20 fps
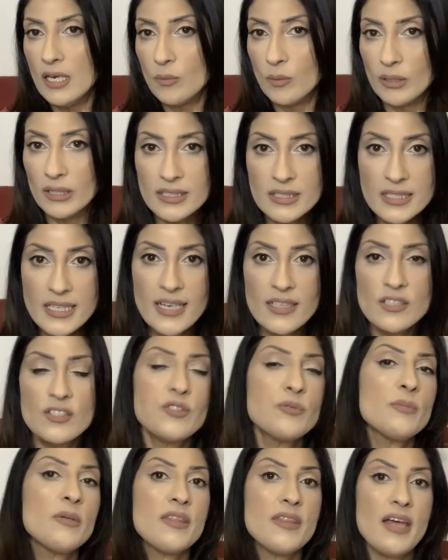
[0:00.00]
Well, it
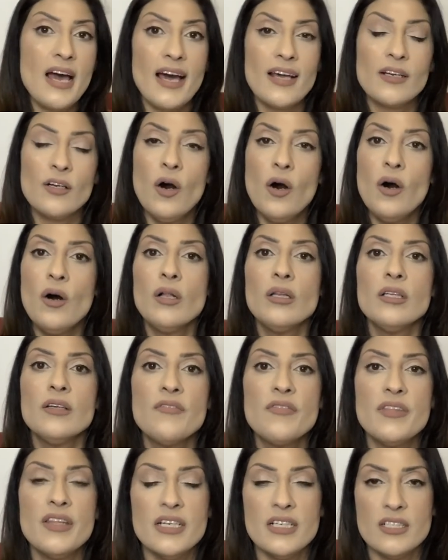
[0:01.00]
tells me that all
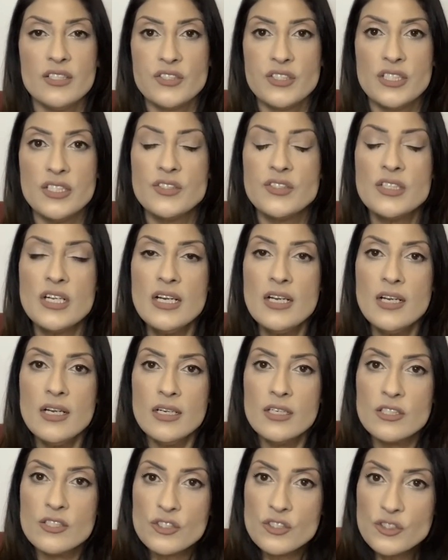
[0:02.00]
of this is
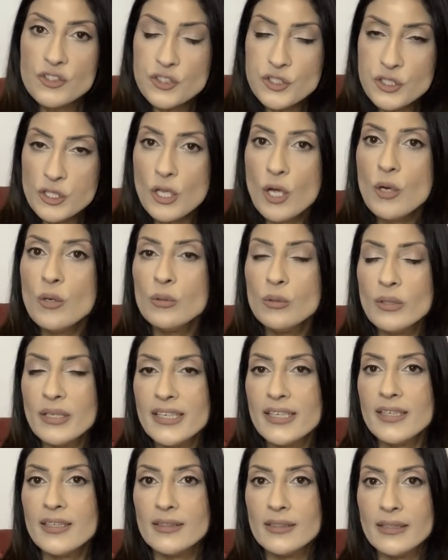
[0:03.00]

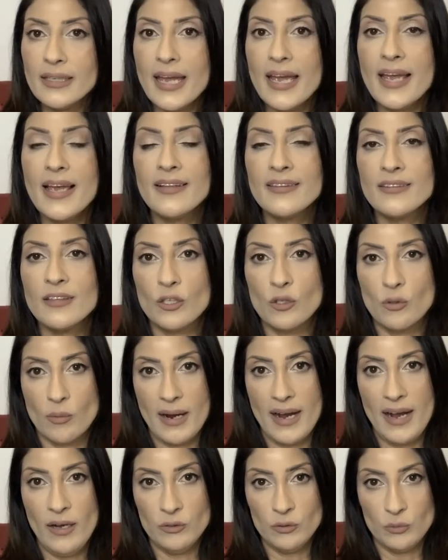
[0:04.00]
slowly laying the
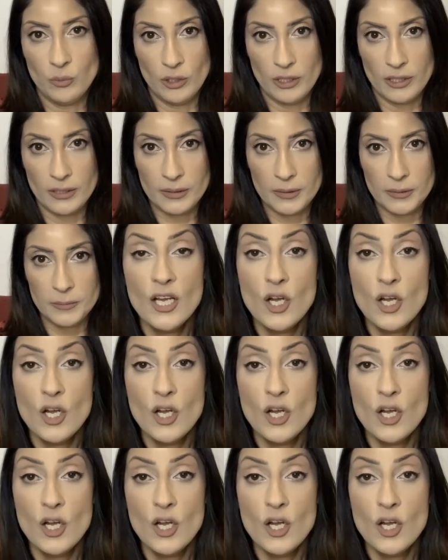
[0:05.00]
groundwork.